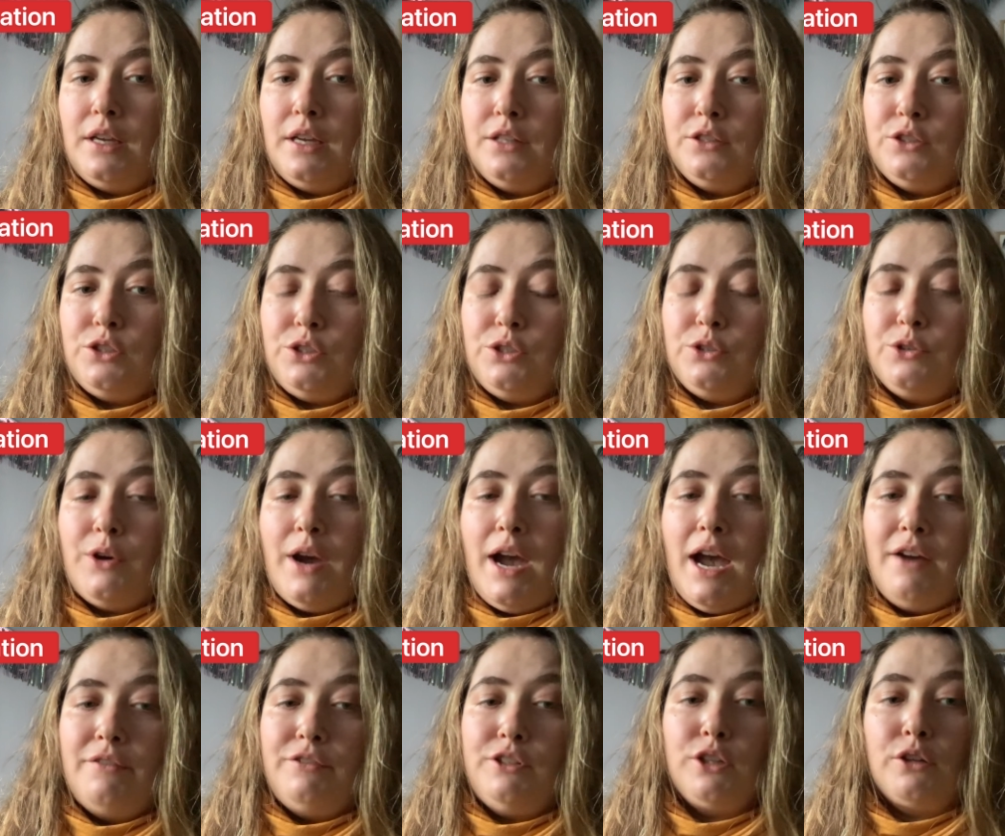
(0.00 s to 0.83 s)
Do you
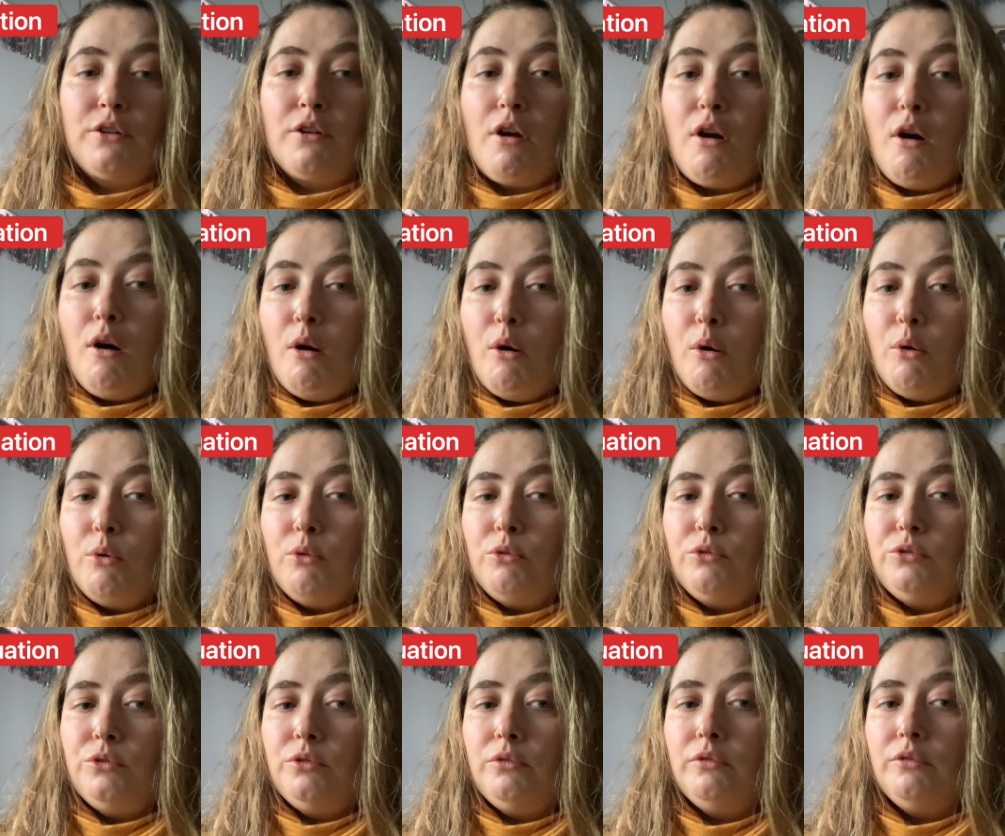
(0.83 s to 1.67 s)
have your
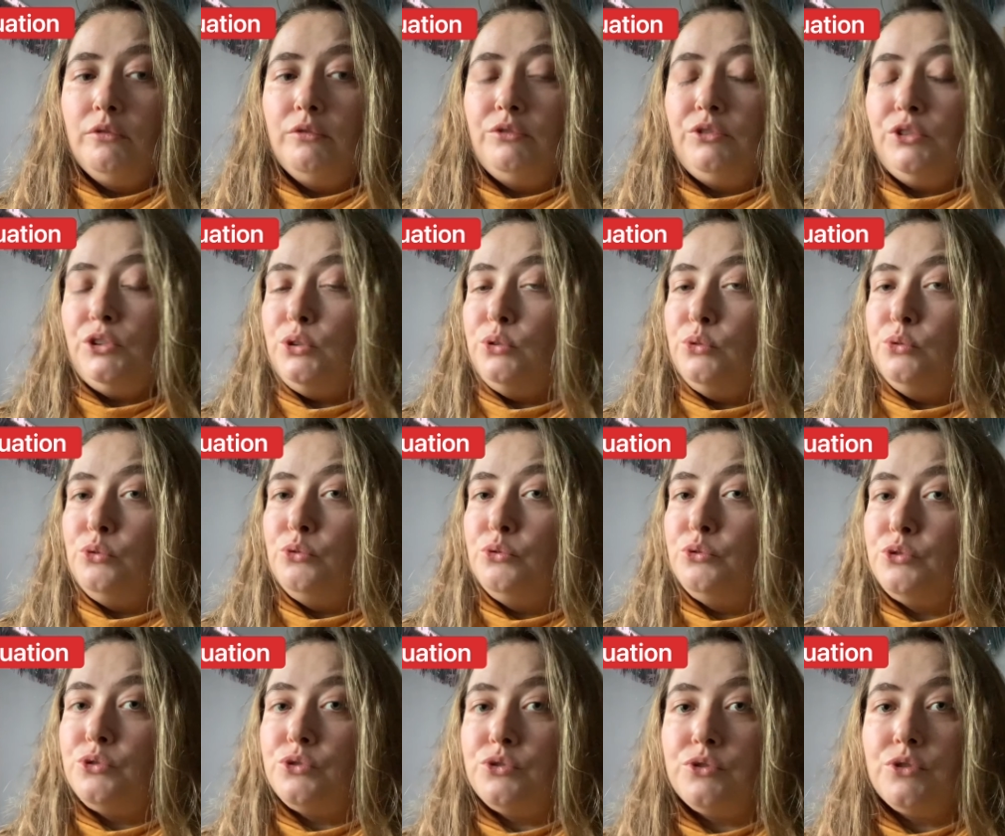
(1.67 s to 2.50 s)
own
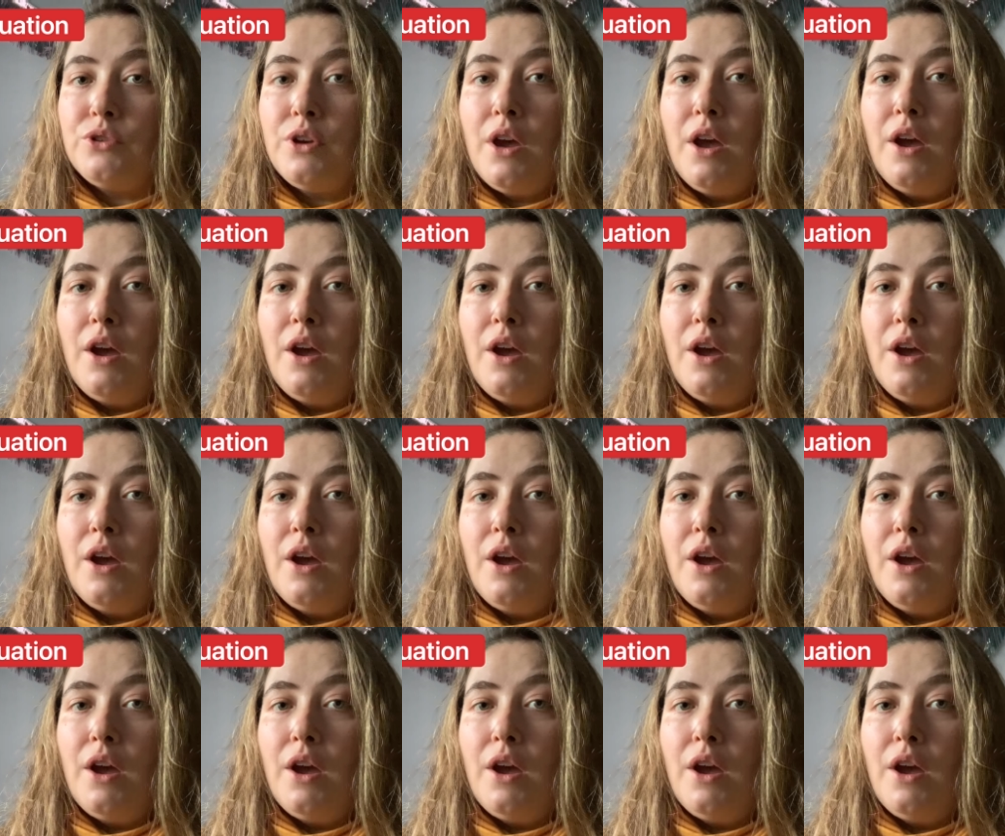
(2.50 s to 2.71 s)
views?